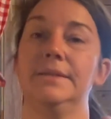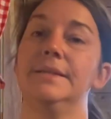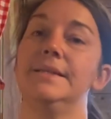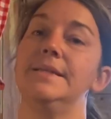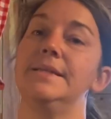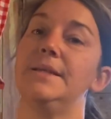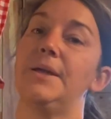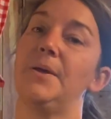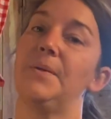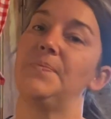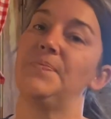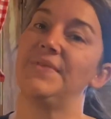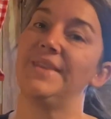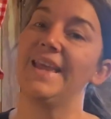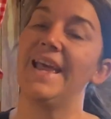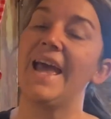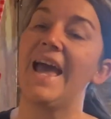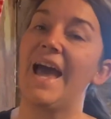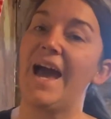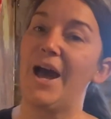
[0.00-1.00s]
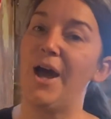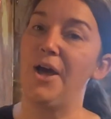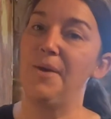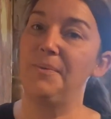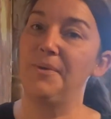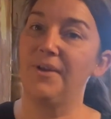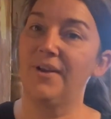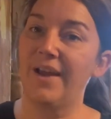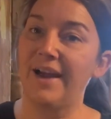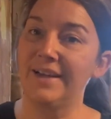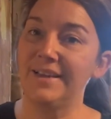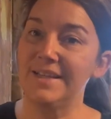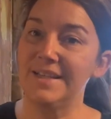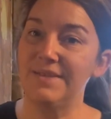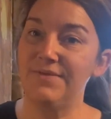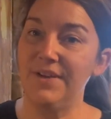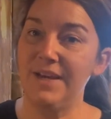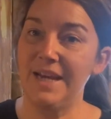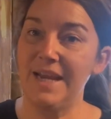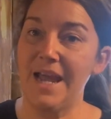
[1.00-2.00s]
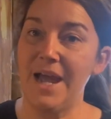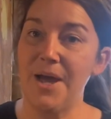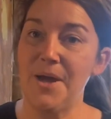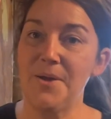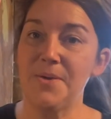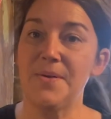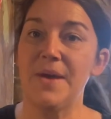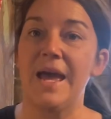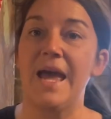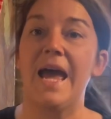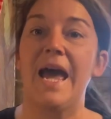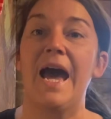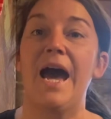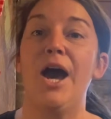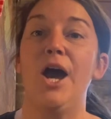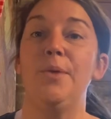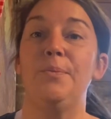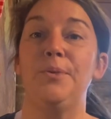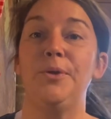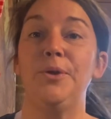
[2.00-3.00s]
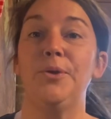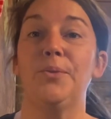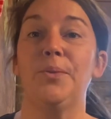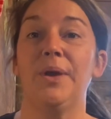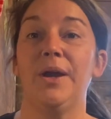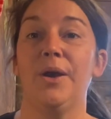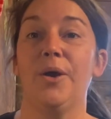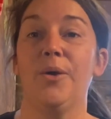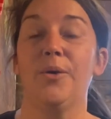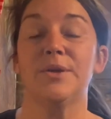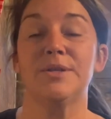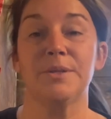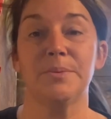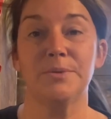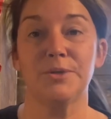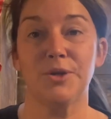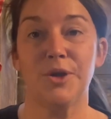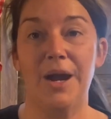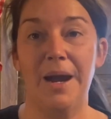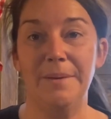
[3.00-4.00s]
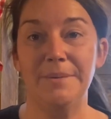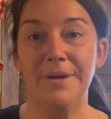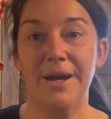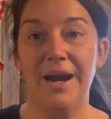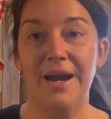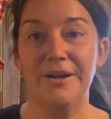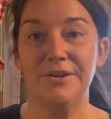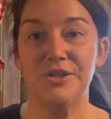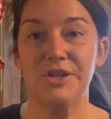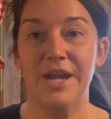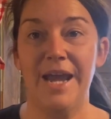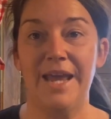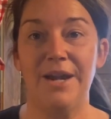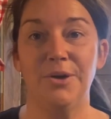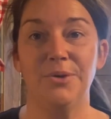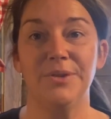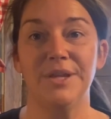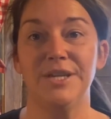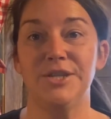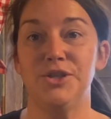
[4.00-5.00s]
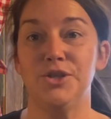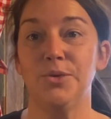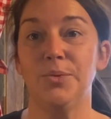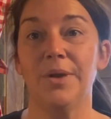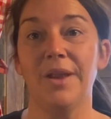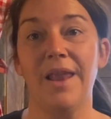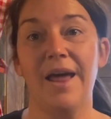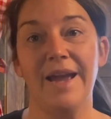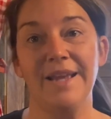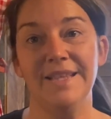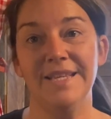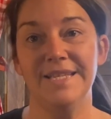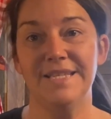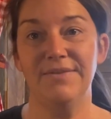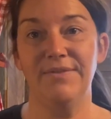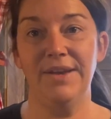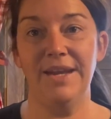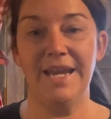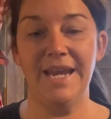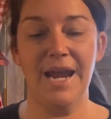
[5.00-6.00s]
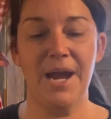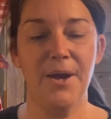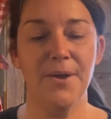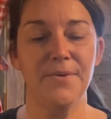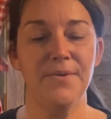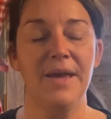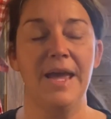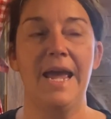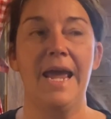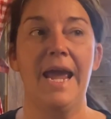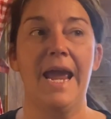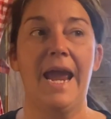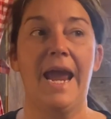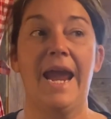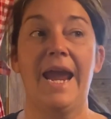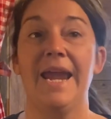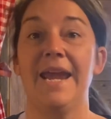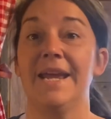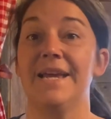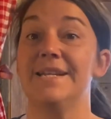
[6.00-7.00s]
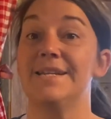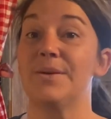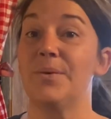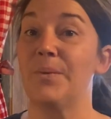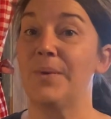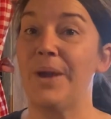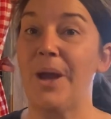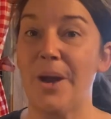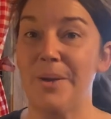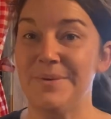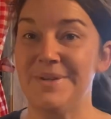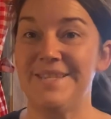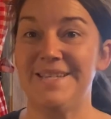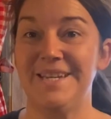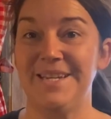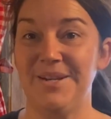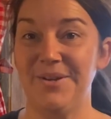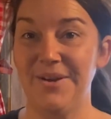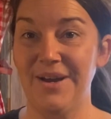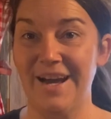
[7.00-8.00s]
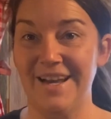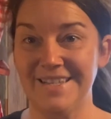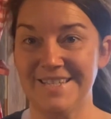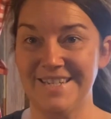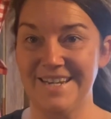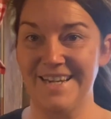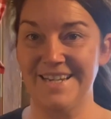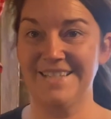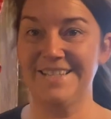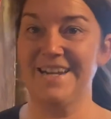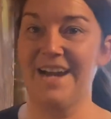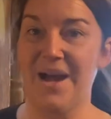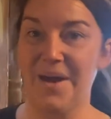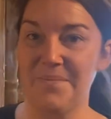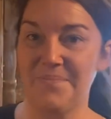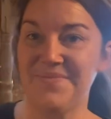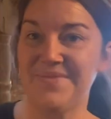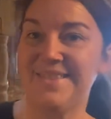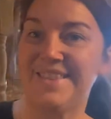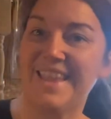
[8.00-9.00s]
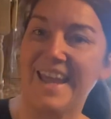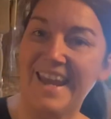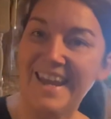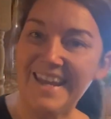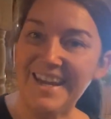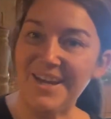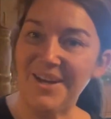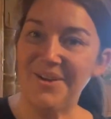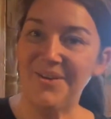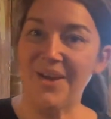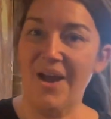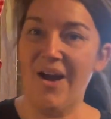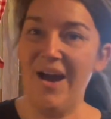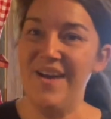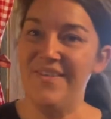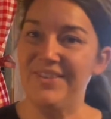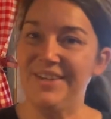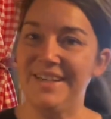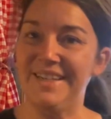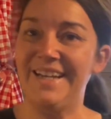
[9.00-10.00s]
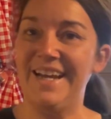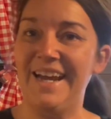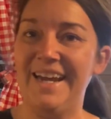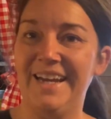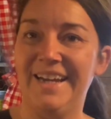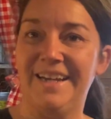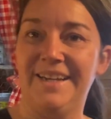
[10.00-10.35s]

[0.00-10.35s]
So I hope you like this video. I hope you will subscribe to our channel, that you will like this video, and we hope to see you guys next time. Thank you. Y'all have a good day.